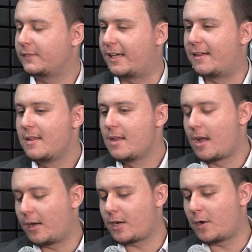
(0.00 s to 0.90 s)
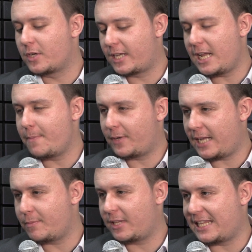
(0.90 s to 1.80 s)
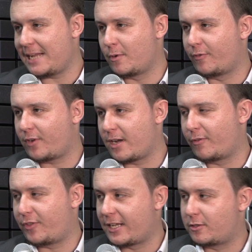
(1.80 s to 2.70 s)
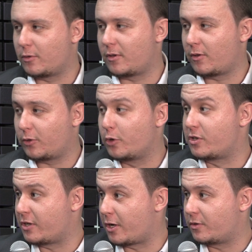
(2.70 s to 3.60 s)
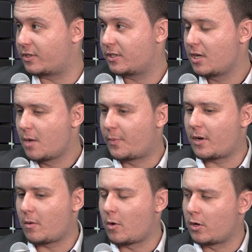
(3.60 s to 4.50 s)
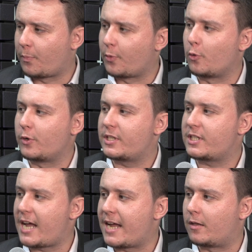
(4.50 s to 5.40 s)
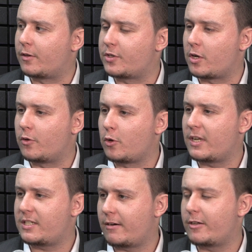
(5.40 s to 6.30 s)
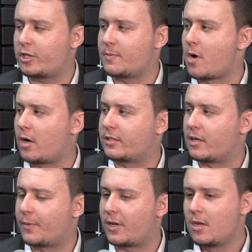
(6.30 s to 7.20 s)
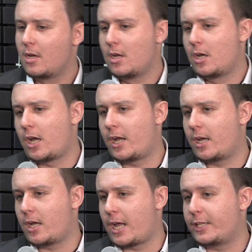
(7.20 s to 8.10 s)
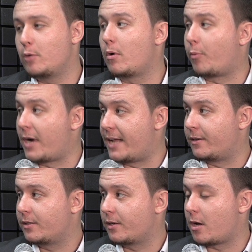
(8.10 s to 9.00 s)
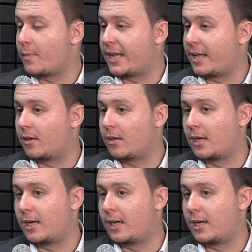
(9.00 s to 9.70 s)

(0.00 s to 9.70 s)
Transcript: Yeah, I'm going to keep the theme of kind of things to do's and don'ts, but on a broader scale. So not necessarily just marketing, but a newer brand coming in.